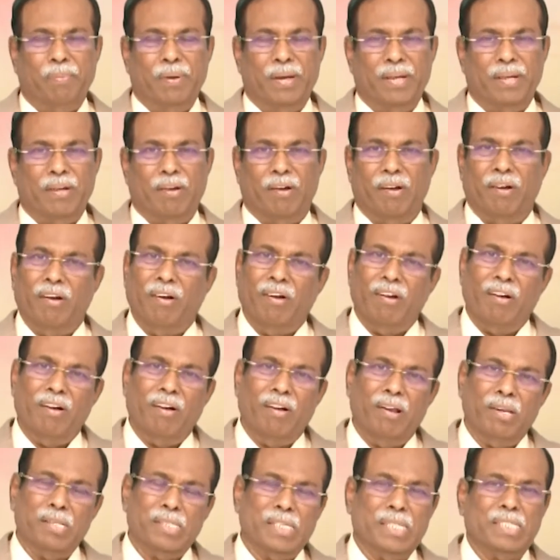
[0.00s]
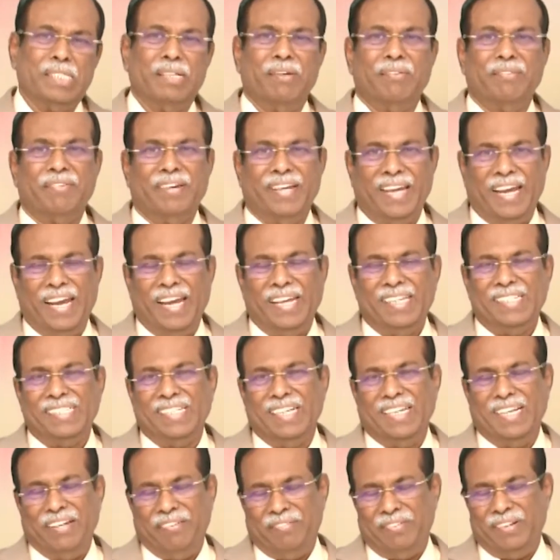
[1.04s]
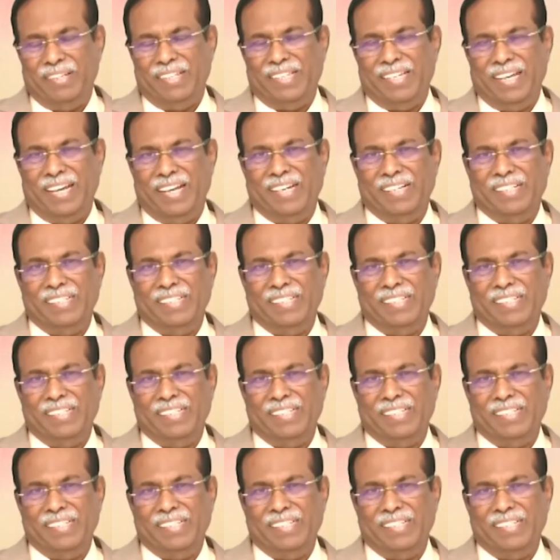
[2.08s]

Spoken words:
He prepared all sorts of cakes and everything.